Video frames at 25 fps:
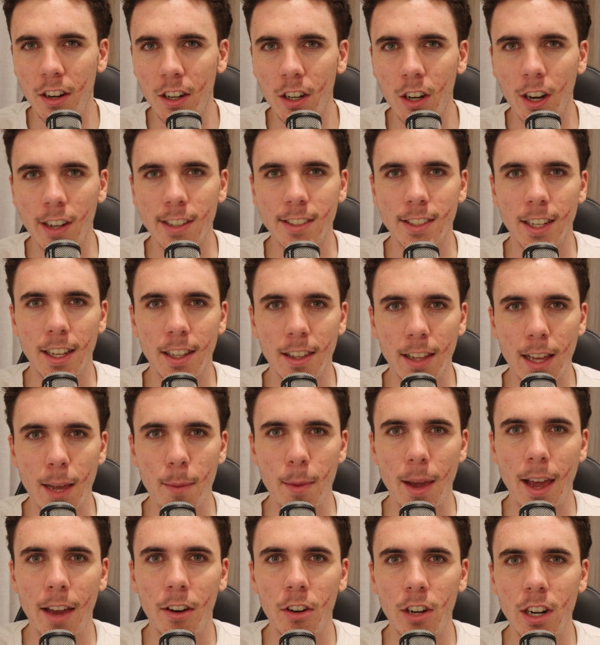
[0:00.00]
and guys like Liam
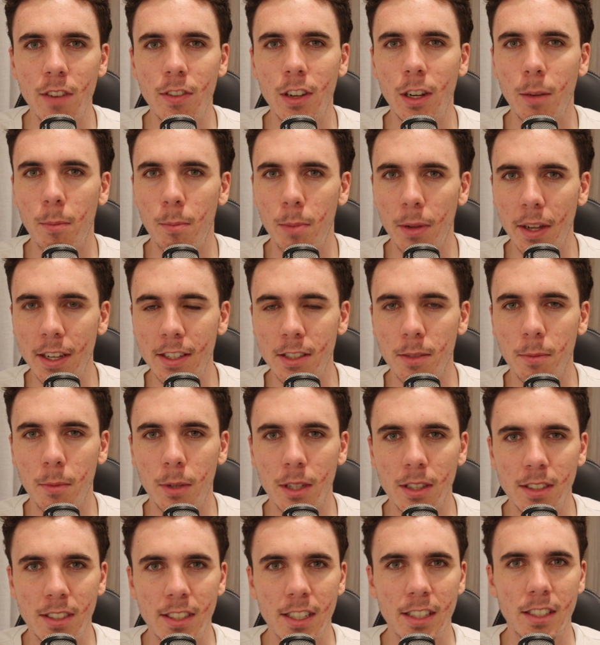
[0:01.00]
Henry, if you can play some
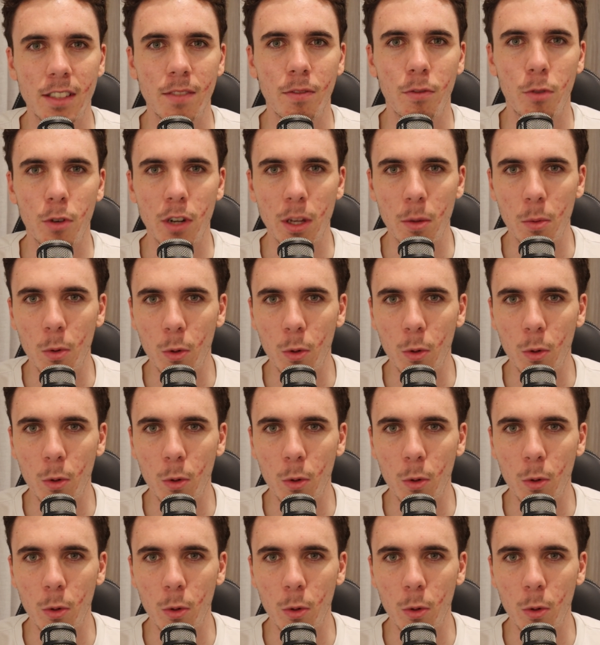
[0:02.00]
consistent footy,